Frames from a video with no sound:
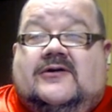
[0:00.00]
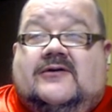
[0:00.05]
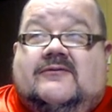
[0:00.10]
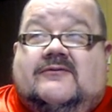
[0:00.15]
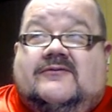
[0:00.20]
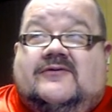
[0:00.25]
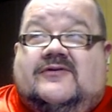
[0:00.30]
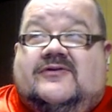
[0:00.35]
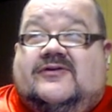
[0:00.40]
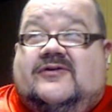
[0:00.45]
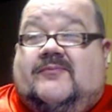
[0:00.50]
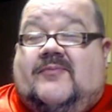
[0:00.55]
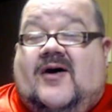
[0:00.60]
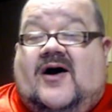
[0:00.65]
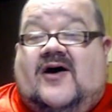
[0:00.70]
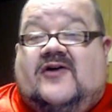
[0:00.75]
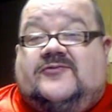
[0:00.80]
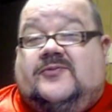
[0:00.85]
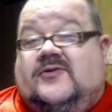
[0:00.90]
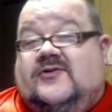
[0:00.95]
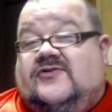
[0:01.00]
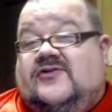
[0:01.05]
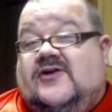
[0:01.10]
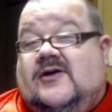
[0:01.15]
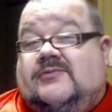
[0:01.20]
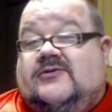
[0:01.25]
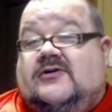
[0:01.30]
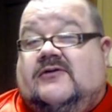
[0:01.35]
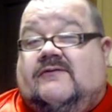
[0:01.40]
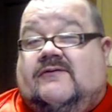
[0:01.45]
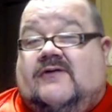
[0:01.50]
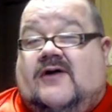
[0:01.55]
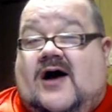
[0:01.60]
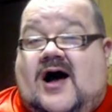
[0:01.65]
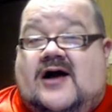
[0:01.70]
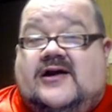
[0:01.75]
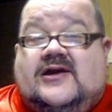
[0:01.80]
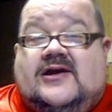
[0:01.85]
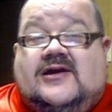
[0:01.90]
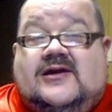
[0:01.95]
with the possible exception of
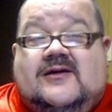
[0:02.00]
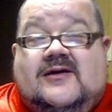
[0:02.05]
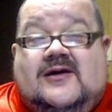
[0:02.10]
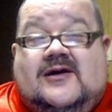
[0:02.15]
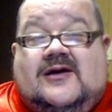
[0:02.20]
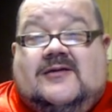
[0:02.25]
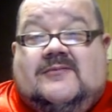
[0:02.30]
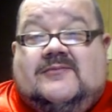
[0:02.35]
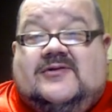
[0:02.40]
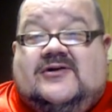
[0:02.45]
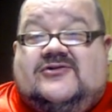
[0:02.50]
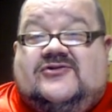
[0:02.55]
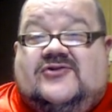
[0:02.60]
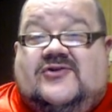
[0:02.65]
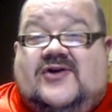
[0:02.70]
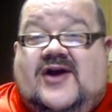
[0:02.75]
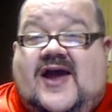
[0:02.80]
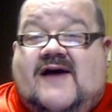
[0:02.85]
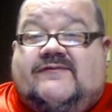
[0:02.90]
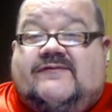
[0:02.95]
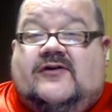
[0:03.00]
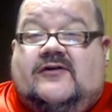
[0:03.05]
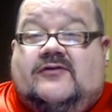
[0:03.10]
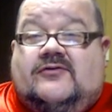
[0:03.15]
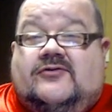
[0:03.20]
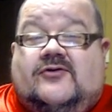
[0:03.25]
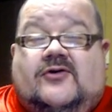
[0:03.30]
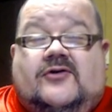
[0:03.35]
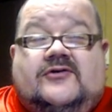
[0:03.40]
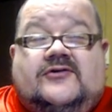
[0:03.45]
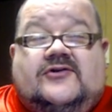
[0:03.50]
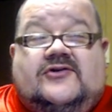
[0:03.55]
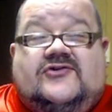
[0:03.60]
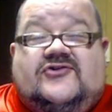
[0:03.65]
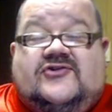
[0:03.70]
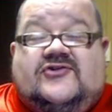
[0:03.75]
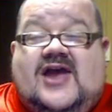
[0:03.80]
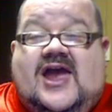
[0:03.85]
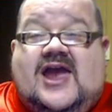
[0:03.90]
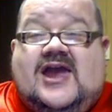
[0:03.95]
hockey, because you have to learn to
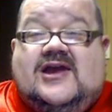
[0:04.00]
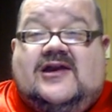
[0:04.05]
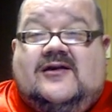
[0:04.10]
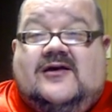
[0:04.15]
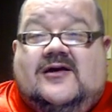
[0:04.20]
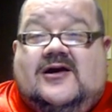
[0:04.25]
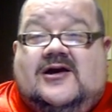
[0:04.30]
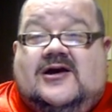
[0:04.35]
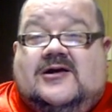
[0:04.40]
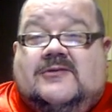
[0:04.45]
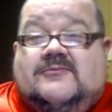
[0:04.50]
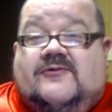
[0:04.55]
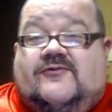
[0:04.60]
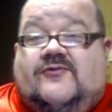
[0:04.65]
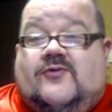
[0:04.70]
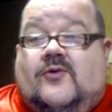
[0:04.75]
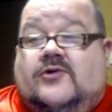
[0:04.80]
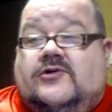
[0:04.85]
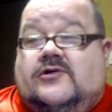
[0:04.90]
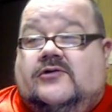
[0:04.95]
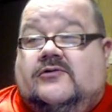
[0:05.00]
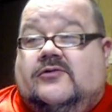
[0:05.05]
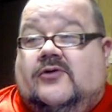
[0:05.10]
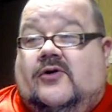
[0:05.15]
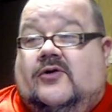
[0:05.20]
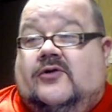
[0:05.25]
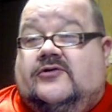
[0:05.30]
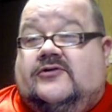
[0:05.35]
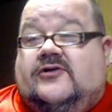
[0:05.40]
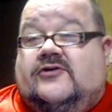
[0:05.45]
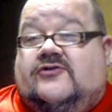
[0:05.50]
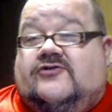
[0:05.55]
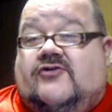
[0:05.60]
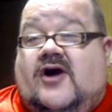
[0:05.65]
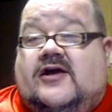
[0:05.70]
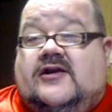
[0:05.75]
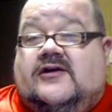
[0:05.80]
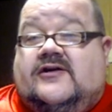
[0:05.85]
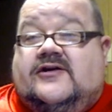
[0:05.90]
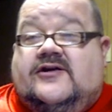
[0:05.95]
skate before you learn to
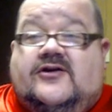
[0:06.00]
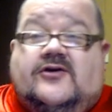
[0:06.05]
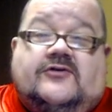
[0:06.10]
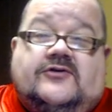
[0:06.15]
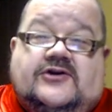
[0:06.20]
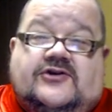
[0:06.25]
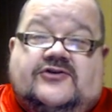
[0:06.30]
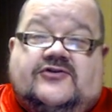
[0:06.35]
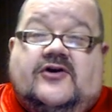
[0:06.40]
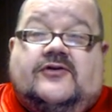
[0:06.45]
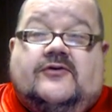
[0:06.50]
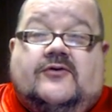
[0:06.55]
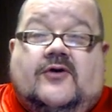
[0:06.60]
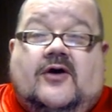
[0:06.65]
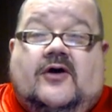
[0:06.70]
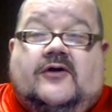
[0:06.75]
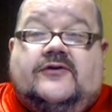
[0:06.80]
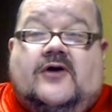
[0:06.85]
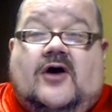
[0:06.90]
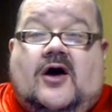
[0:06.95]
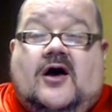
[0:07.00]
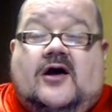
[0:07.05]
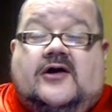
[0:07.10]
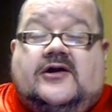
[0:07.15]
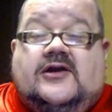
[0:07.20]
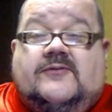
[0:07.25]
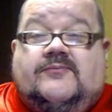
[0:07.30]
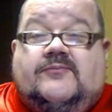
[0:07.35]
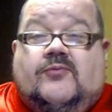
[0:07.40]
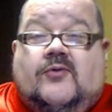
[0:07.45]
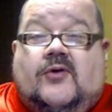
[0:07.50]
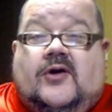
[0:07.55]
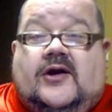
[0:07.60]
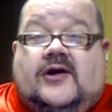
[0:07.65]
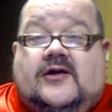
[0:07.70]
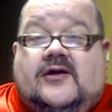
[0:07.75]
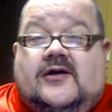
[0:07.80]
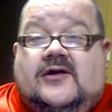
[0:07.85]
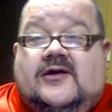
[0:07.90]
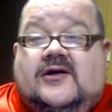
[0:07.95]
try to kill each other on the hockey rink.
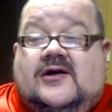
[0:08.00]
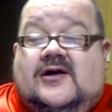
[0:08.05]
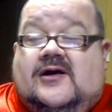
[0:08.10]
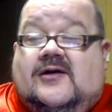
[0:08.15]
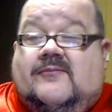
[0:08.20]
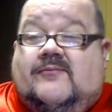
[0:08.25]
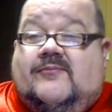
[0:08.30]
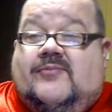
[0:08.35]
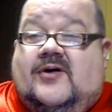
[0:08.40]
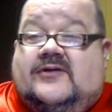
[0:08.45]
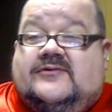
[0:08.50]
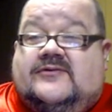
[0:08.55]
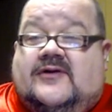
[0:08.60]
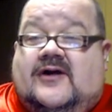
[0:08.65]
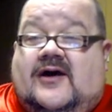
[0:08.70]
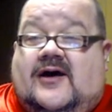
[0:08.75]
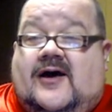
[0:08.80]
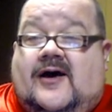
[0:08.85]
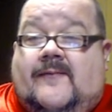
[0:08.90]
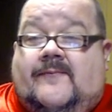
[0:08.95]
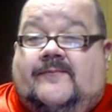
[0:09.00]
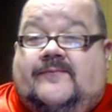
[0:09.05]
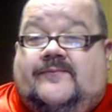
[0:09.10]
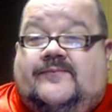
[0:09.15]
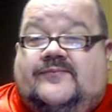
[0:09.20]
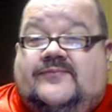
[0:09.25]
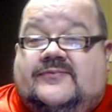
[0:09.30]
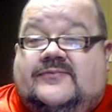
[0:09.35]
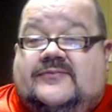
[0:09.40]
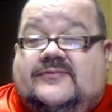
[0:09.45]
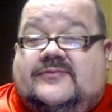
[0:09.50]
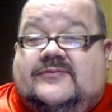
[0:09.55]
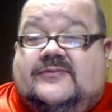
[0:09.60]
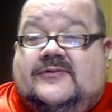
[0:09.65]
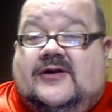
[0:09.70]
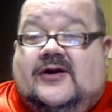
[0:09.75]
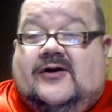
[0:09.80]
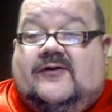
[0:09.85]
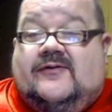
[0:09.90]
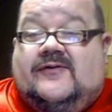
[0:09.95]
But, uh,
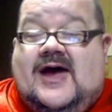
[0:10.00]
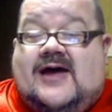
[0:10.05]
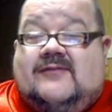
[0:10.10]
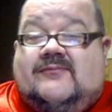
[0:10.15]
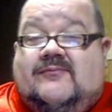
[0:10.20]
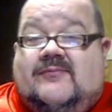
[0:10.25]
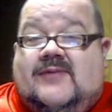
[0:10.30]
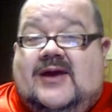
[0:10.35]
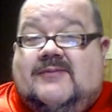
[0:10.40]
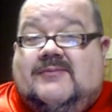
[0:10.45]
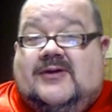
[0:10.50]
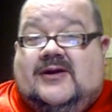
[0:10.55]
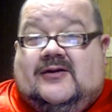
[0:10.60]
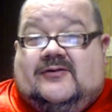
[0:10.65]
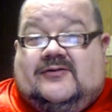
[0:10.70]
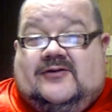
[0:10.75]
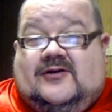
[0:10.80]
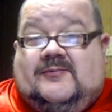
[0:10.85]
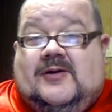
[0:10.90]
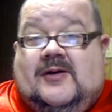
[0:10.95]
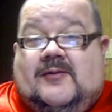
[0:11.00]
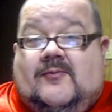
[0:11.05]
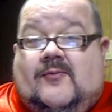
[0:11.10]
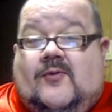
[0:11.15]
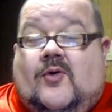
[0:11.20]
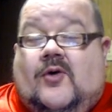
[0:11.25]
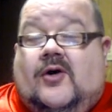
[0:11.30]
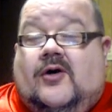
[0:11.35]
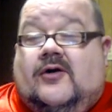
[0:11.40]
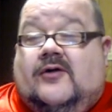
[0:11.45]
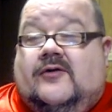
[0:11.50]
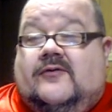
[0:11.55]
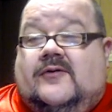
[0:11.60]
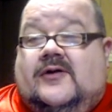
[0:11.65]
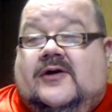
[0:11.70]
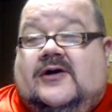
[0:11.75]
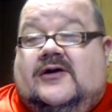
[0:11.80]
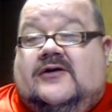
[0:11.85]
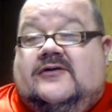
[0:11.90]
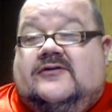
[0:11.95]
you know, that may be a little bit more
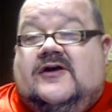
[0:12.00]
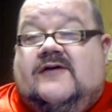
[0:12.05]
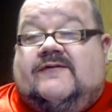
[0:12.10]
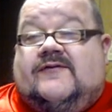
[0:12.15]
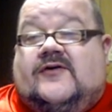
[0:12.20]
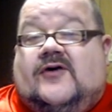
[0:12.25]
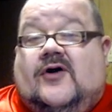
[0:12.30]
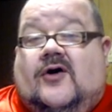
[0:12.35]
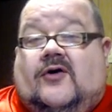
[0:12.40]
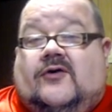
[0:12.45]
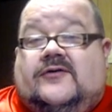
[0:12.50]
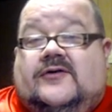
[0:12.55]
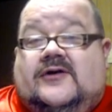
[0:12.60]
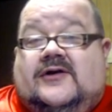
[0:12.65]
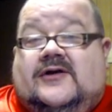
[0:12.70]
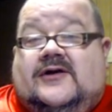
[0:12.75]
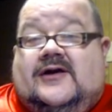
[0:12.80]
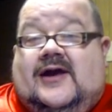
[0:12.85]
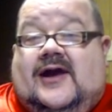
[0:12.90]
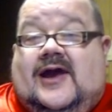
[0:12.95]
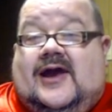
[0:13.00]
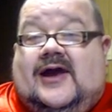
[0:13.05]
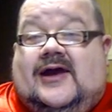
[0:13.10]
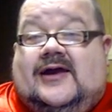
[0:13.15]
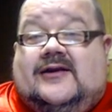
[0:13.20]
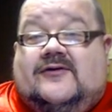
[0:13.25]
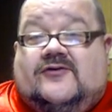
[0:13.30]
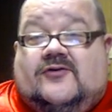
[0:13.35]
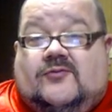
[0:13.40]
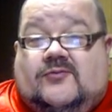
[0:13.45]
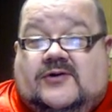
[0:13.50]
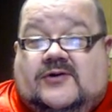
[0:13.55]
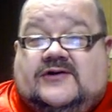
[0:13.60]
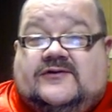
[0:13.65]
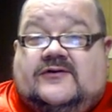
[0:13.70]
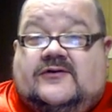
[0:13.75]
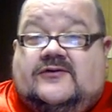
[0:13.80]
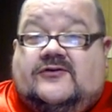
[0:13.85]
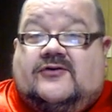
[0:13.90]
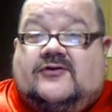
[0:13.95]
difficult and is a
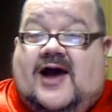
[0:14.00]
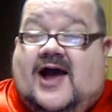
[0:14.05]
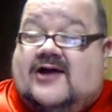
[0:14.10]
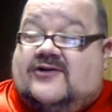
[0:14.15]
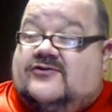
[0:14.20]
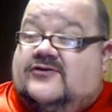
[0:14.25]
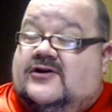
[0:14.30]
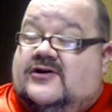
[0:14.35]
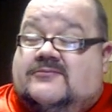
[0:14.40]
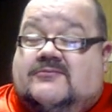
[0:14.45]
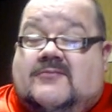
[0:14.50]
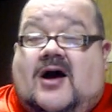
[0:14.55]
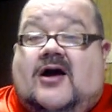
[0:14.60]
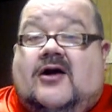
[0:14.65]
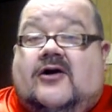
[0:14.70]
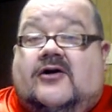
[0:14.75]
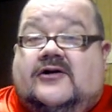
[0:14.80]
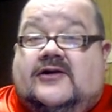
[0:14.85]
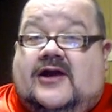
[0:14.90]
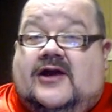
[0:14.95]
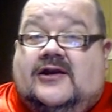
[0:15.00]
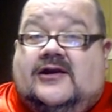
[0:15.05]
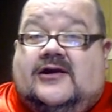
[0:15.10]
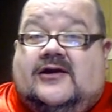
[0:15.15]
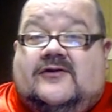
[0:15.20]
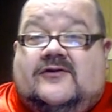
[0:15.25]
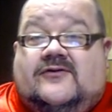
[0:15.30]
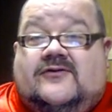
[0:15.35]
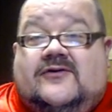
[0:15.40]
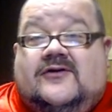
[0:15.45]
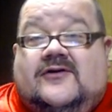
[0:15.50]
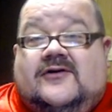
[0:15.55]
reason to actually admire Canadians.